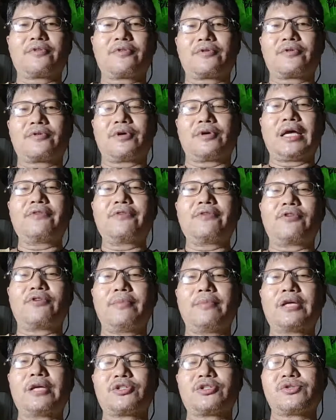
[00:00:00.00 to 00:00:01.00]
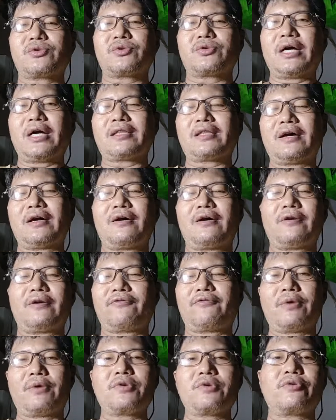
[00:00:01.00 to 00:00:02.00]
or the information you got
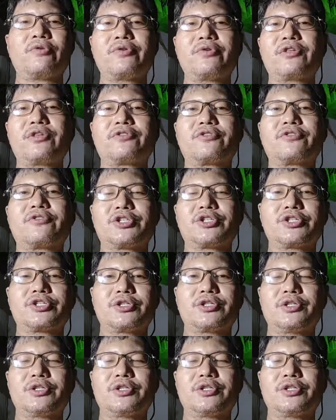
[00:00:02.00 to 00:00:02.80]
from your research.